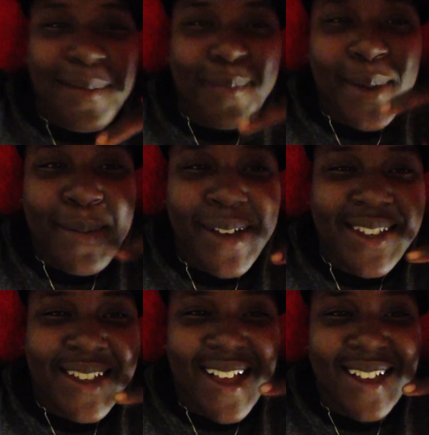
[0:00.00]
my
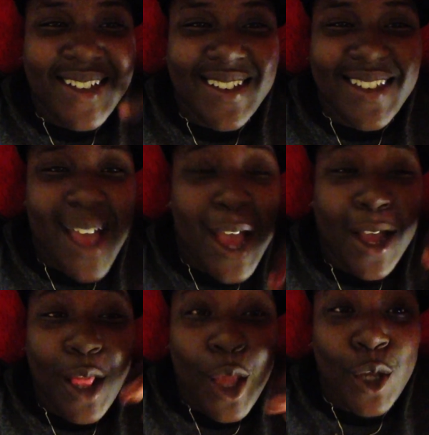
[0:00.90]
mustache is
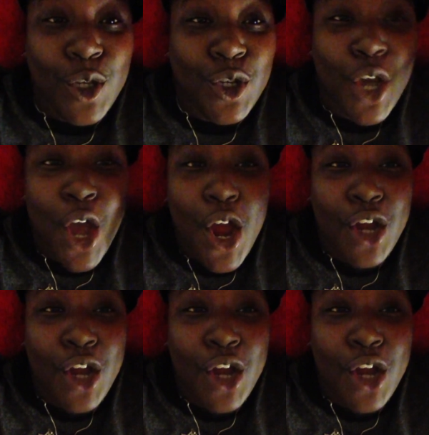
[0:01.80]
like legit.